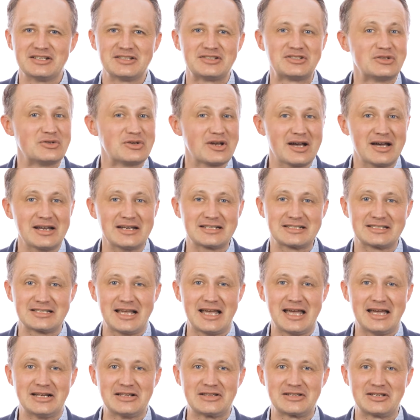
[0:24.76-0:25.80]
do not
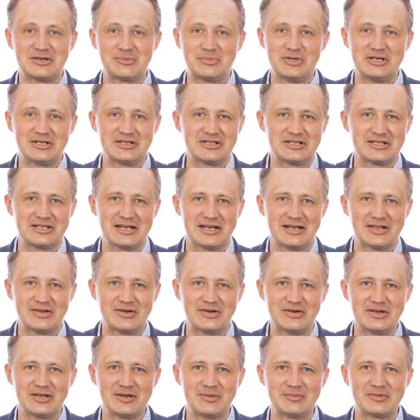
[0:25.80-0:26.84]
exactly appear
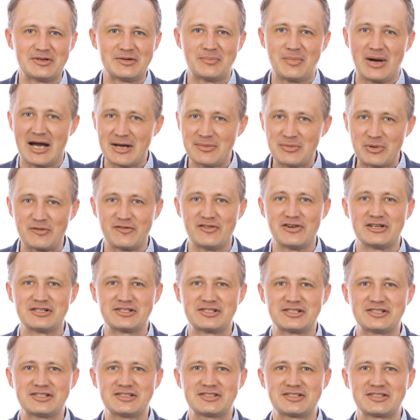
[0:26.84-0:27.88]
together in Bible
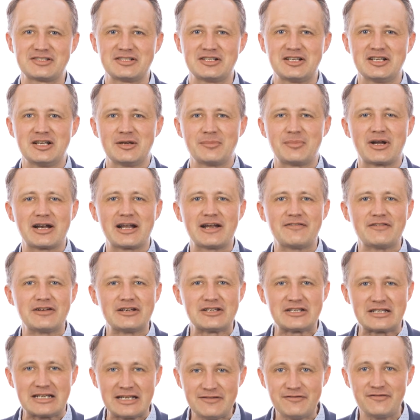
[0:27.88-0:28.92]
verses, but
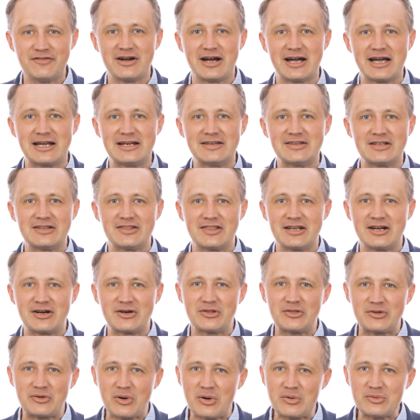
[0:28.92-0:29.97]
I did find that they are
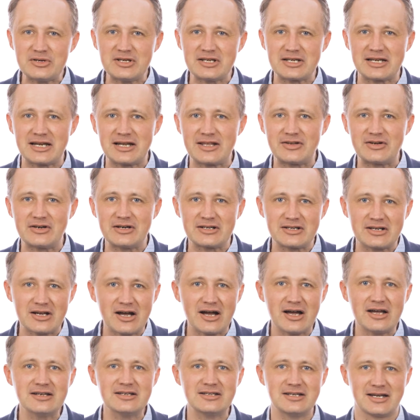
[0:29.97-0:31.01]
thrown together in
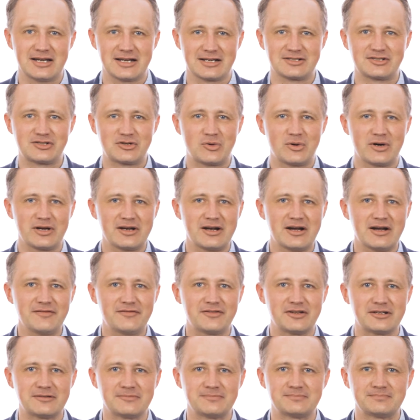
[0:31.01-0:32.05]
context quite
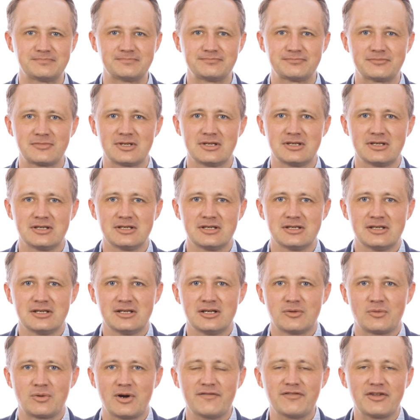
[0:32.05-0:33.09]
often.
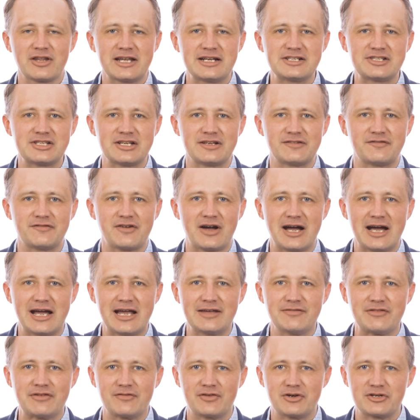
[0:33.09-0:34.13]
Revelation
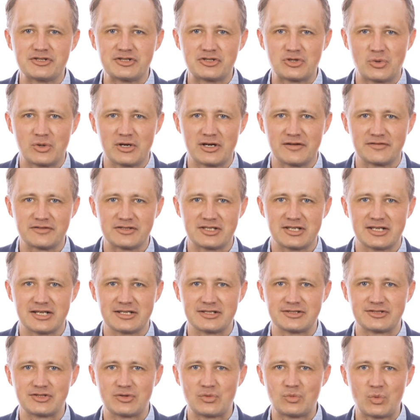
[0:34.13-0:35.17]
5 and verse 12
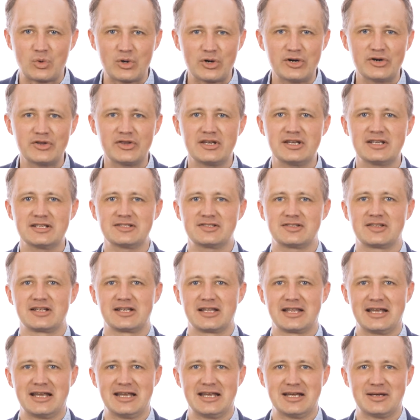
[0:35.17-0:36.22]
says, "Worthy is the
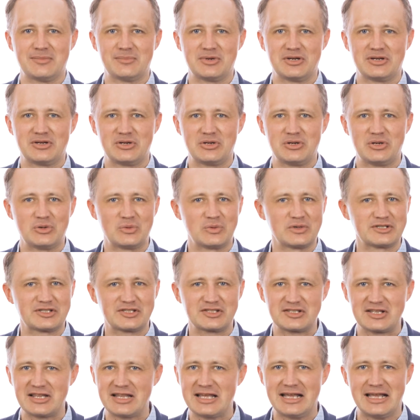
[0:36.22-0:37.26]
Lamb who
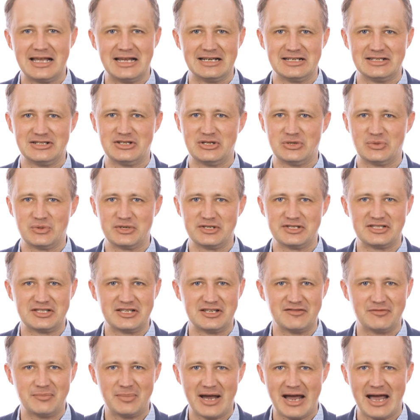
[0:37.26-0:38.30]
was slain to
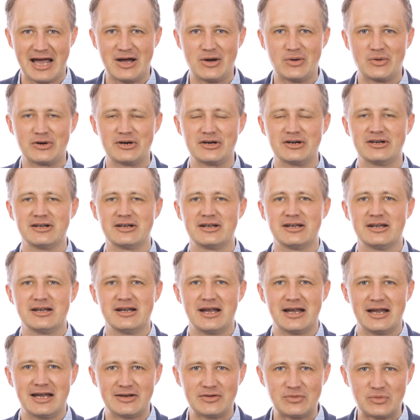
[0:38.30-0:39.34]
receive power
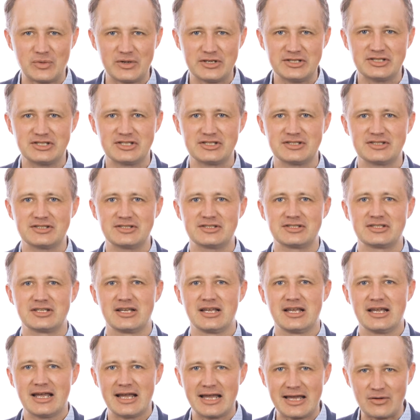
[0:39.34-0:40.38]
and riches
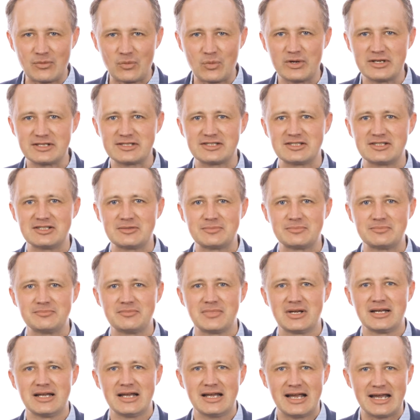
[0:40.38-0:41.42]
and wisdom
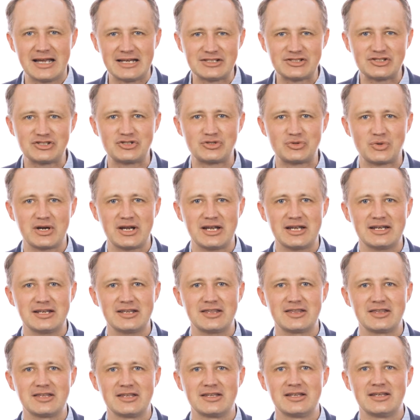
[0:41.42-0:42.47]
and
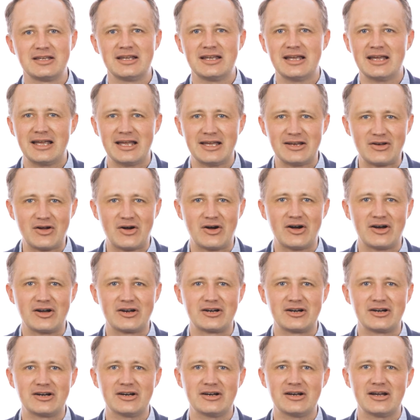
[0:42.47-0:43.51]
strength and
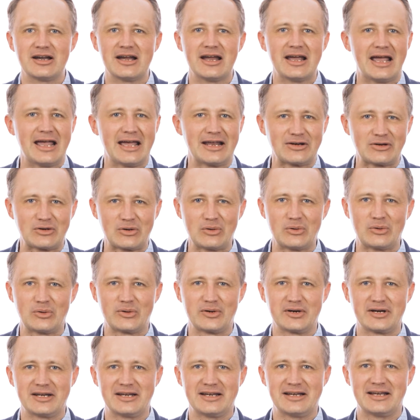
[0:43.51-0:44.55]
honor and
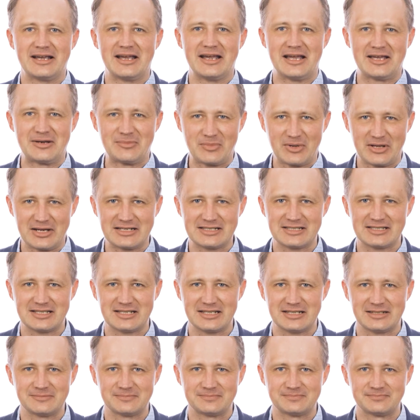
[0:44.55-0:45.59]
glory and blessing."